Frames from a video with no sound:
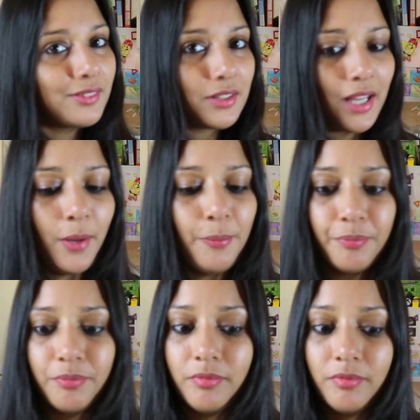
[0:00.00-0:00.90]
yeah,
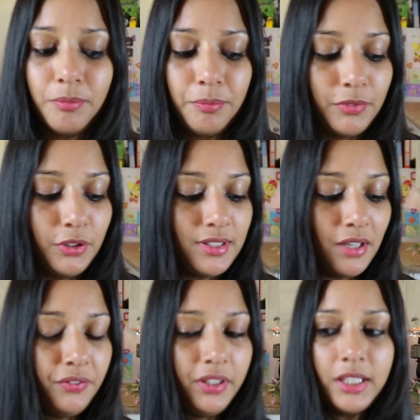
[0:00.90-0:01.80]
you
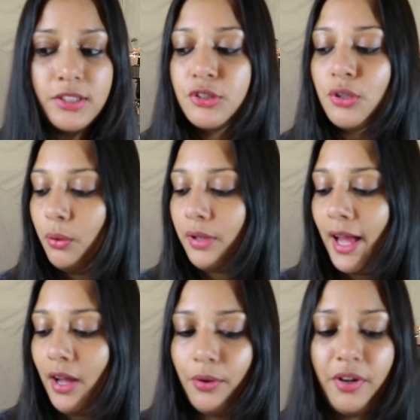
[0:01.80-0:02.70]
definitely, it's so
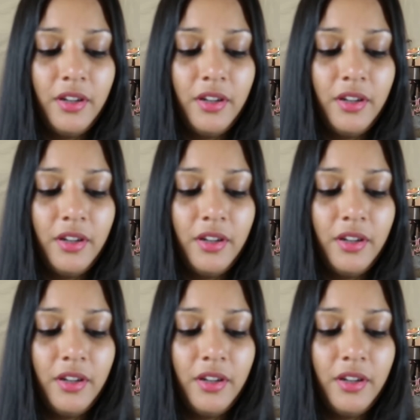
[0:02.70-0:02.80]
loud.